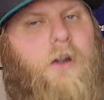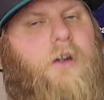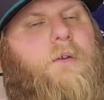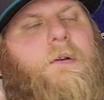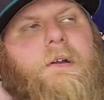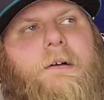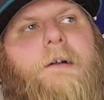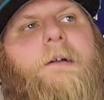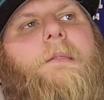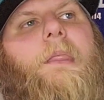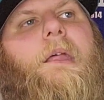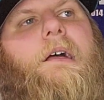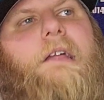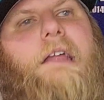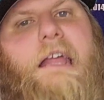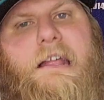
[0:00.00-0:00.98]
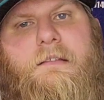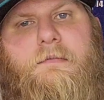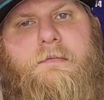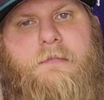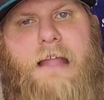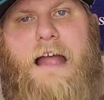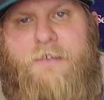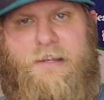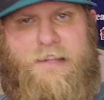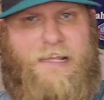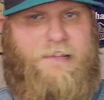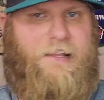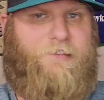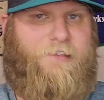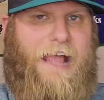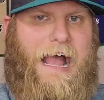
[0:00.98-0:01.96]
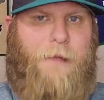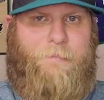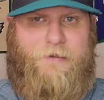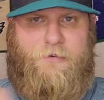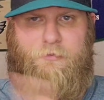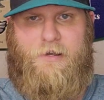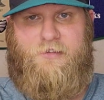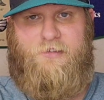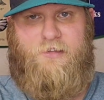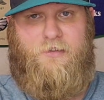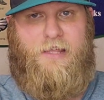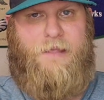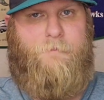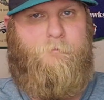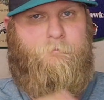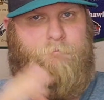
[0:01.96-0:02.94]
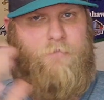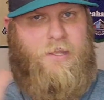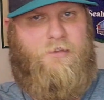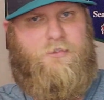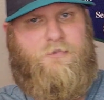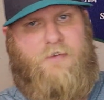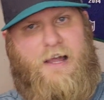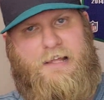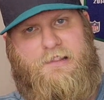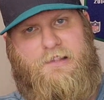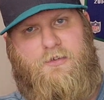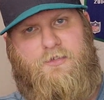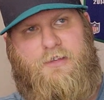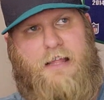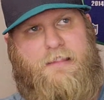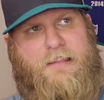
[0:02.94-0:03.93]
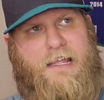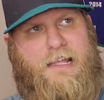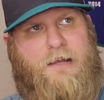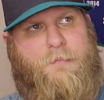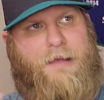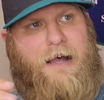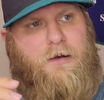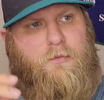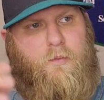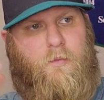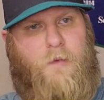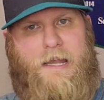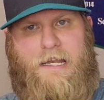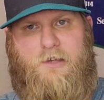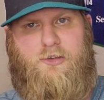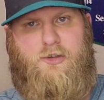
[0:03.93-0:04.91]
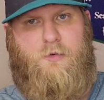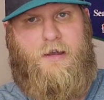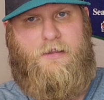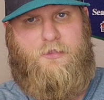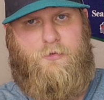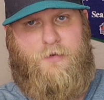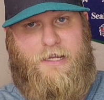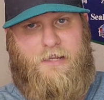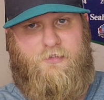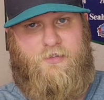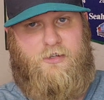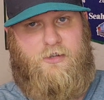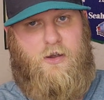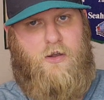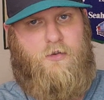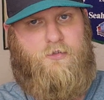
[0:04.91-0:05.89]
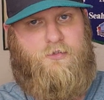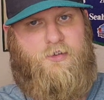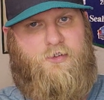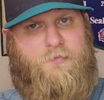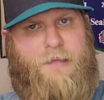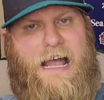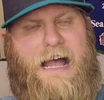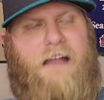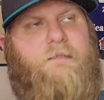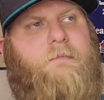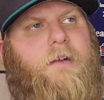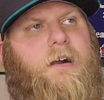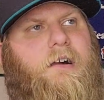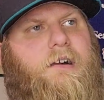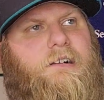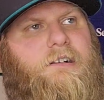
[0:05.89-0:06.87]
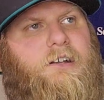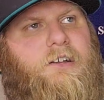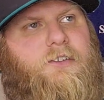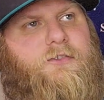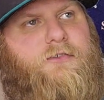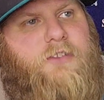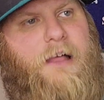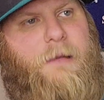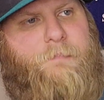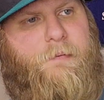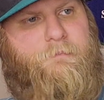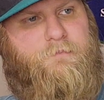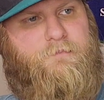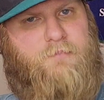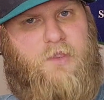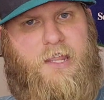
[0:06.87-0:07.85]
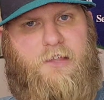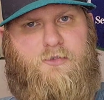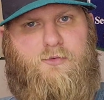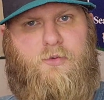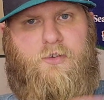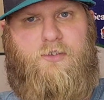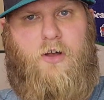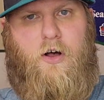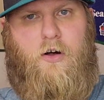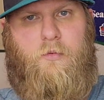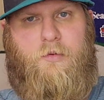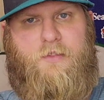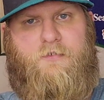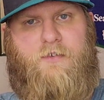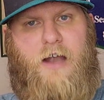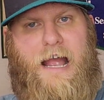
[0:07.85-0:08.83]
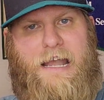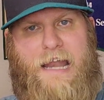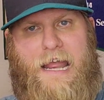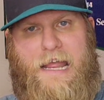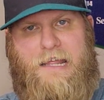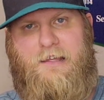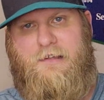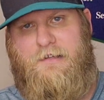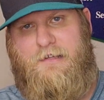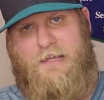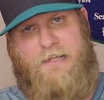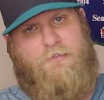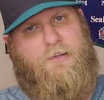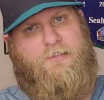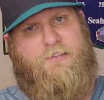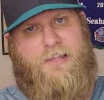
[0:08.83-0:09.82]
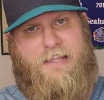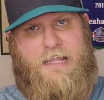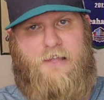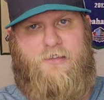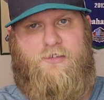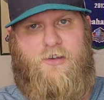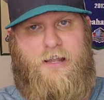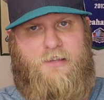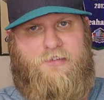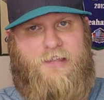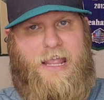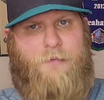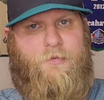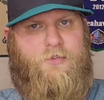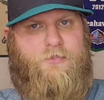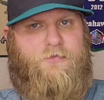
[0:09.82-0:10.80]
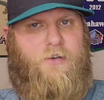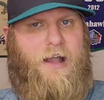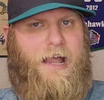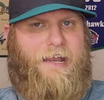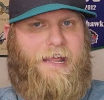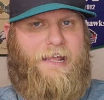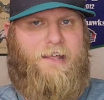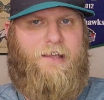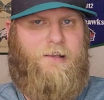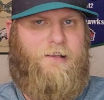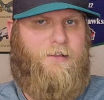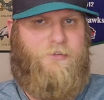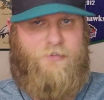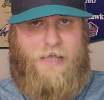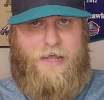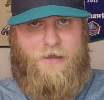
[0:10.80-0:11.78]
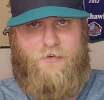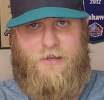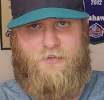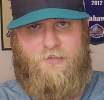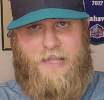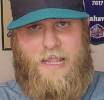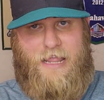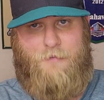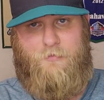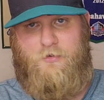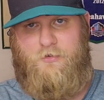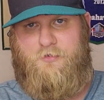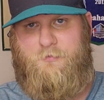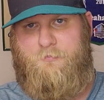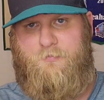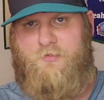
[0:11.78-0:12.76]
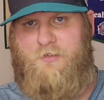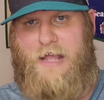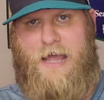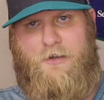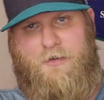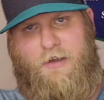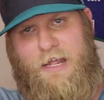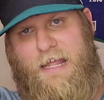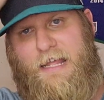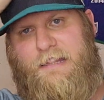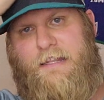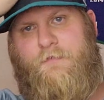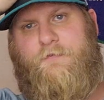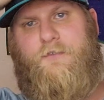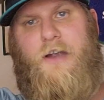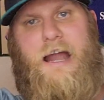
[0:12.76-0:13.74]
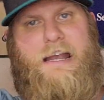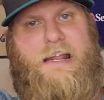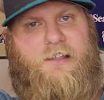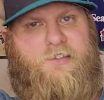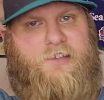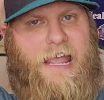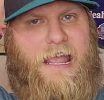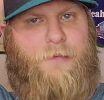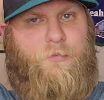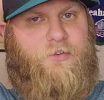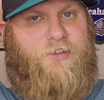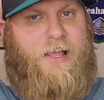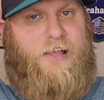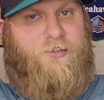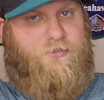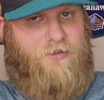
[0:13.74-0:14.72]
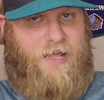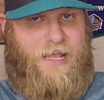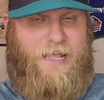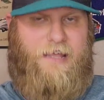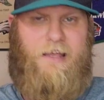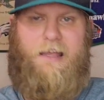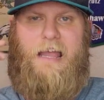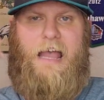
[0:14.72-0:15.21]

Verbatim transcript: or it, everything that's happened recently is fine. There's nothing about winning two out of three against the Cardinals is bad. Let's flip this result with Friday, and let's say yesterday's game was Friday, Saturday's game was Saturday, and then Friday's game was yesterday,